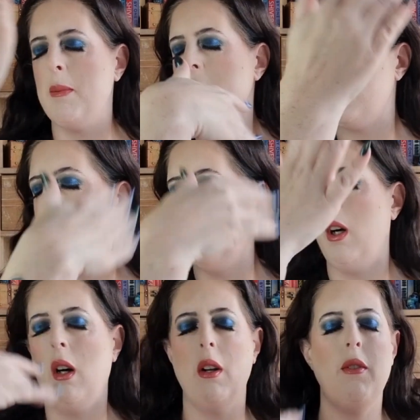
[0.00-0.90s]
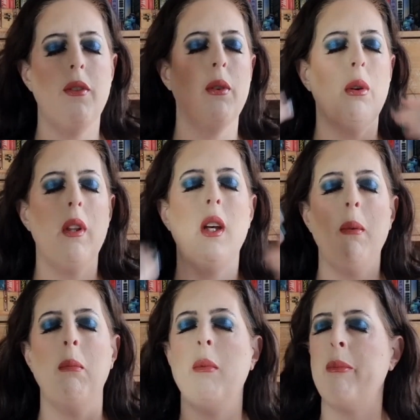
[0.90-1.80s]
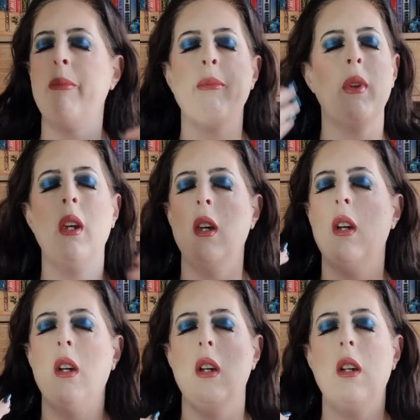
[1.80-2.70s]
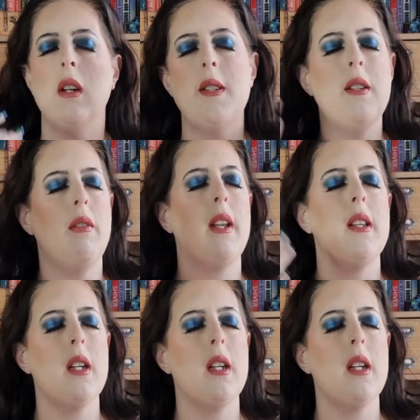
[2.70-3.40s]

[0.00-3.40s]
It must be so hard for them. It's